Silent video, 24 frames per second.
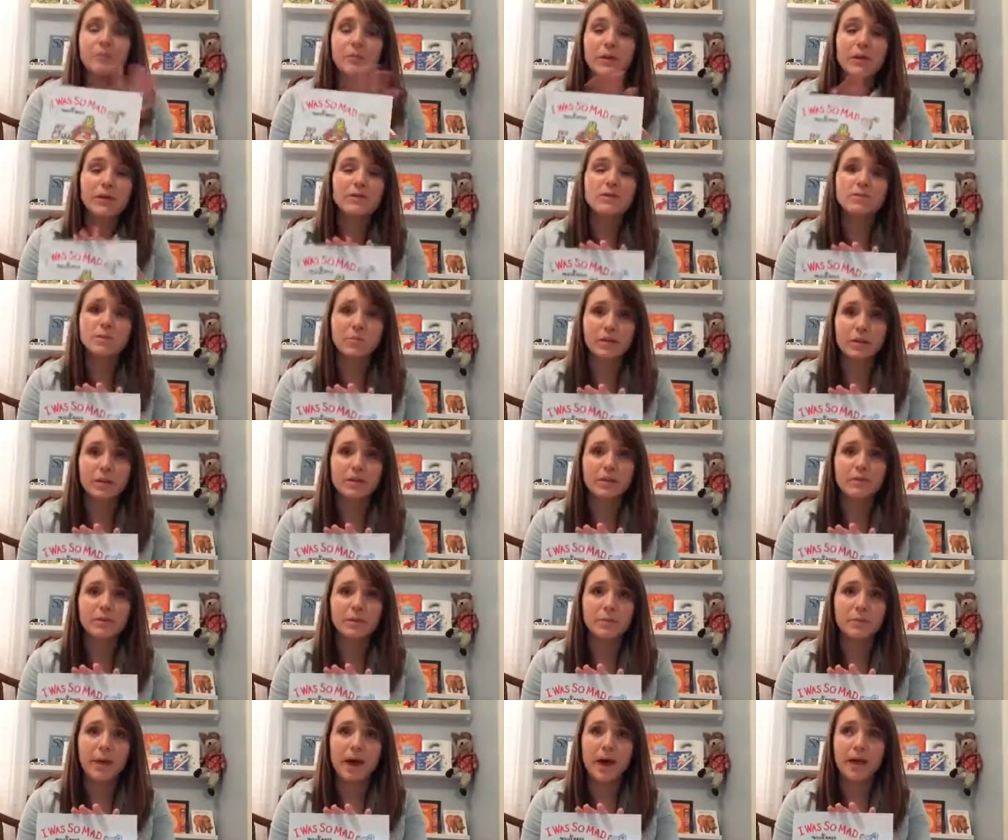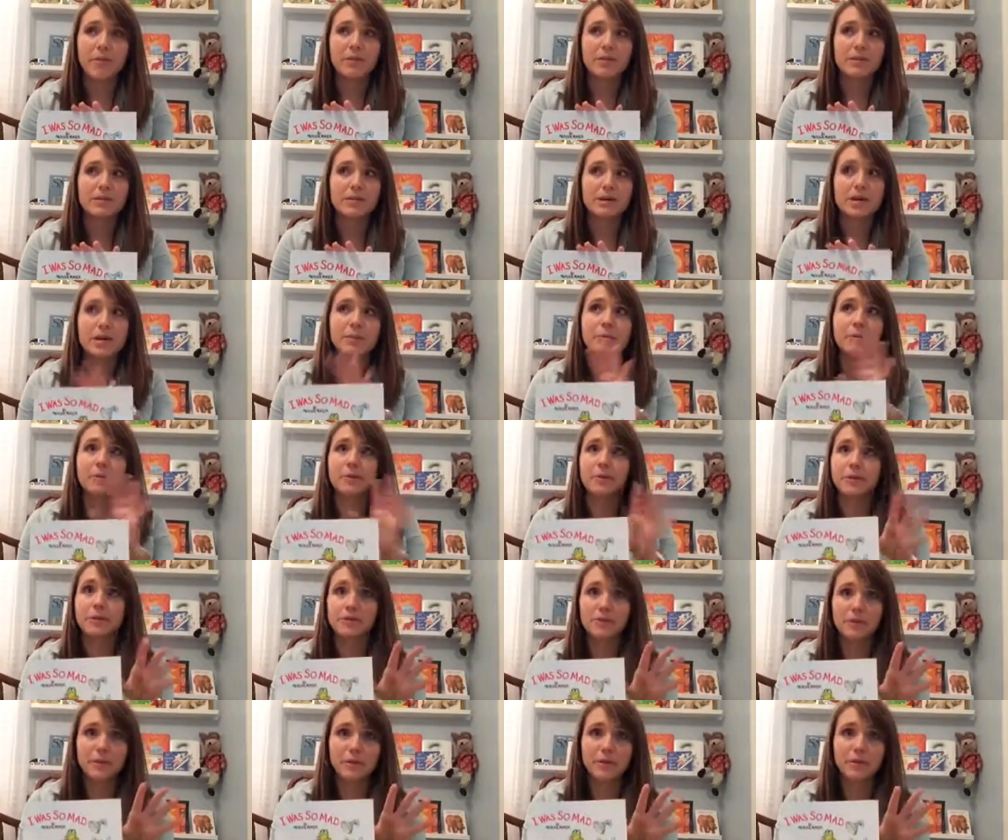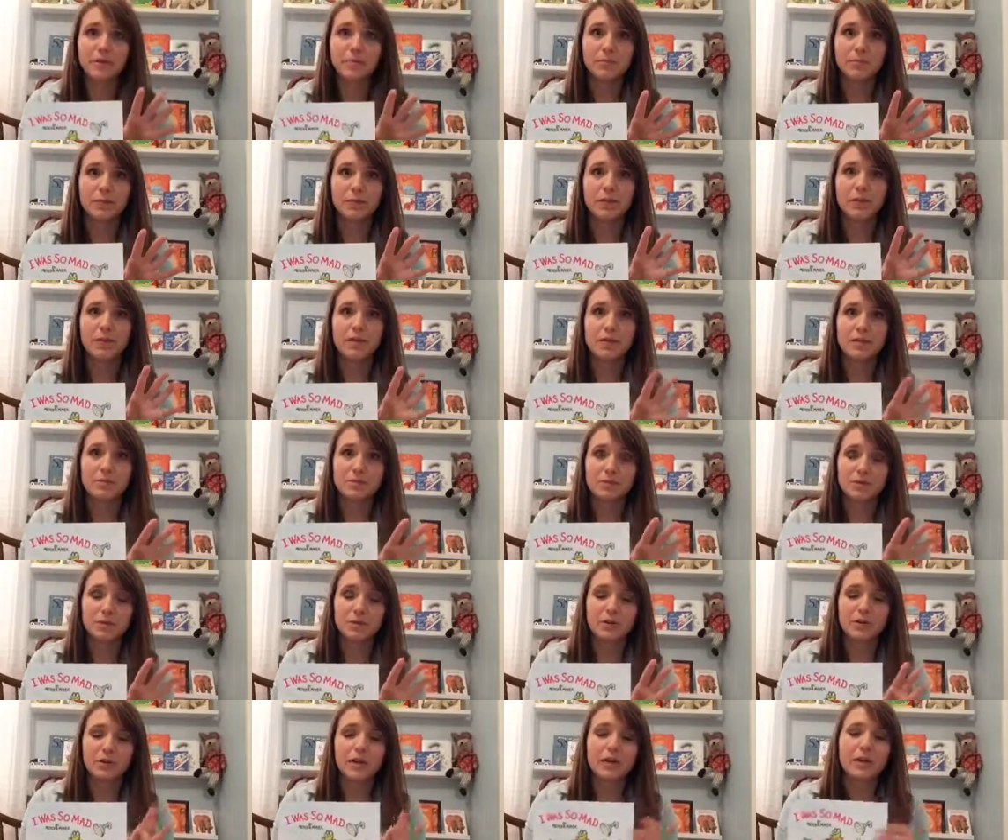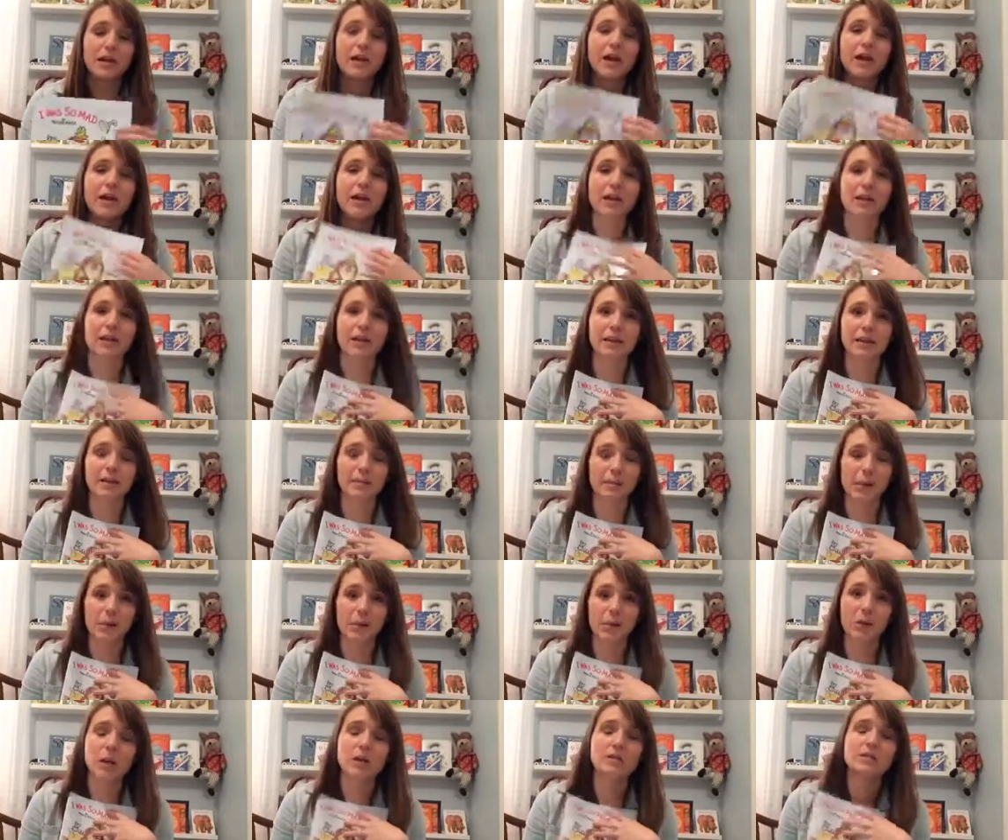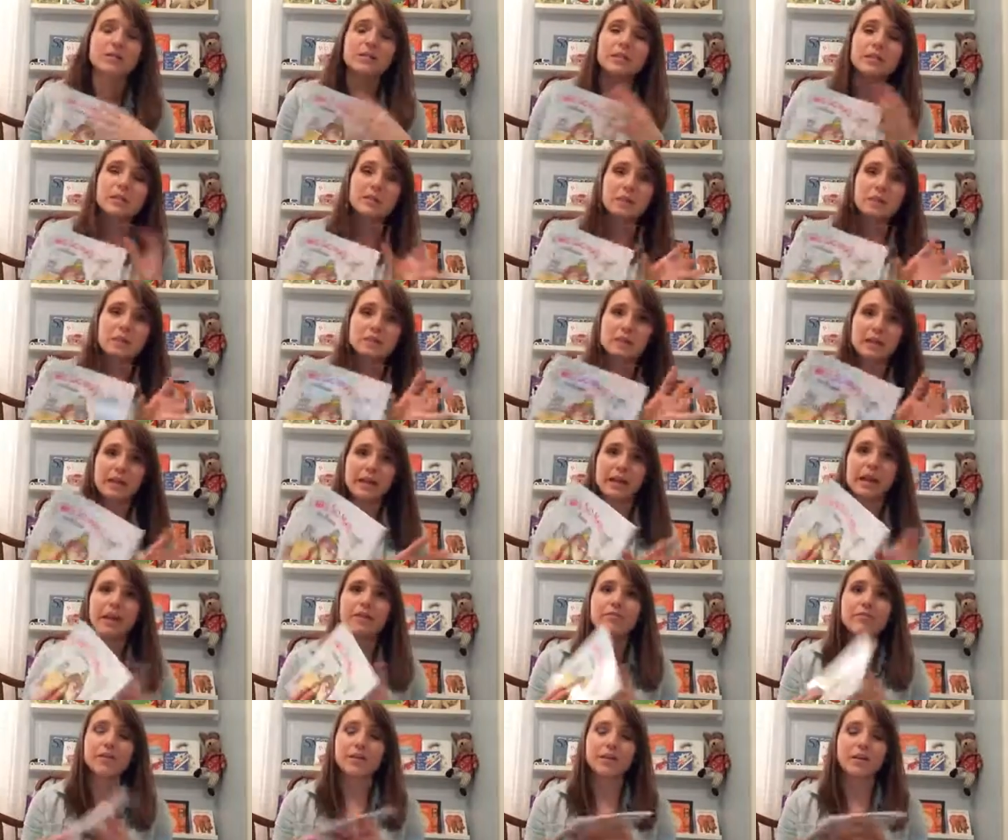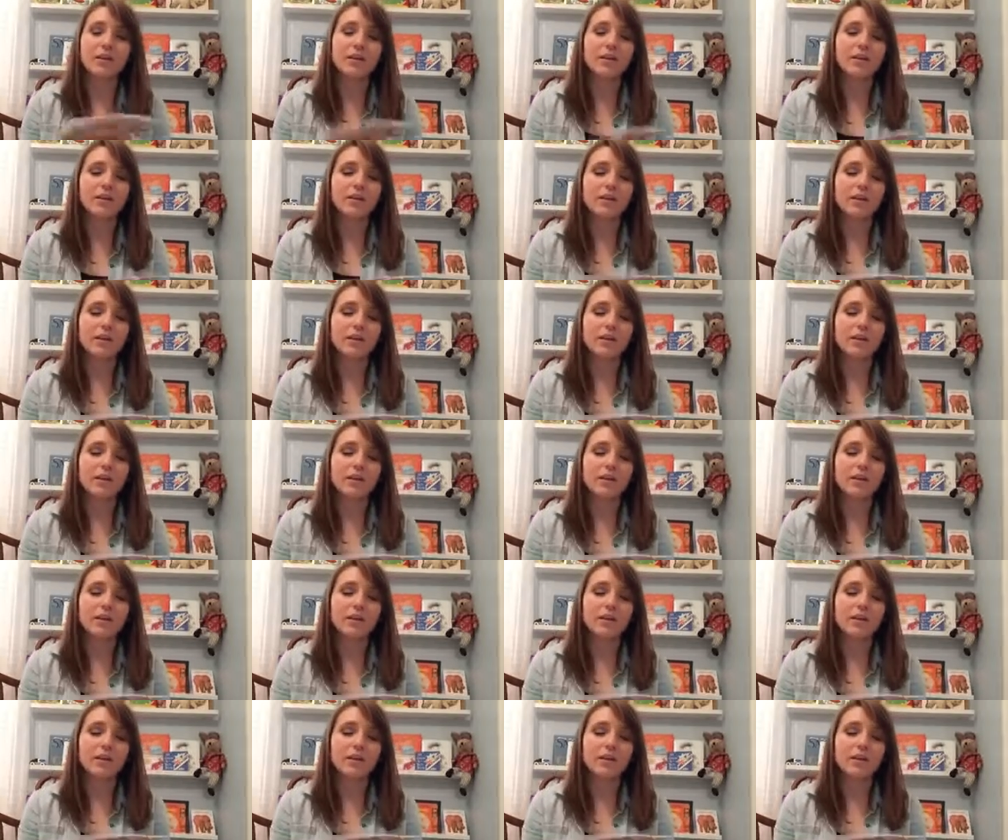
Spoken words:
He tweeted me back one time, or retweeted me on Twitter, and I like about lost it. It was like having,